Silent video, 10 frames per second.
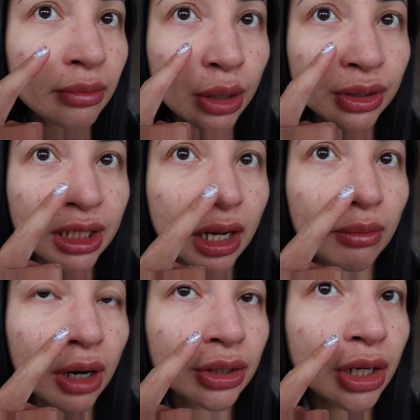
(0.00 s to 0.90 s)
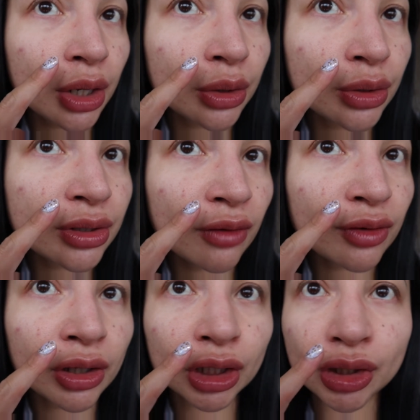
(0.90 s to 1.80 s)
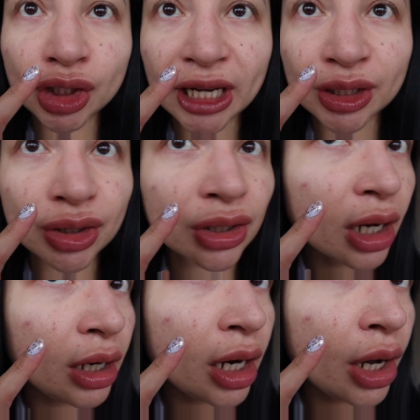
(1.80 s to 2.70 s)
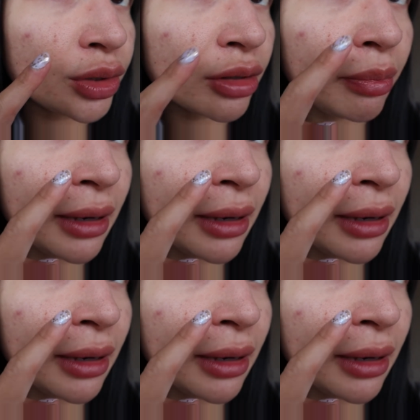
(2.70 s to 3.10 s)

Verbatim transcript: mostly on my nose, I've got the congestion. Loads of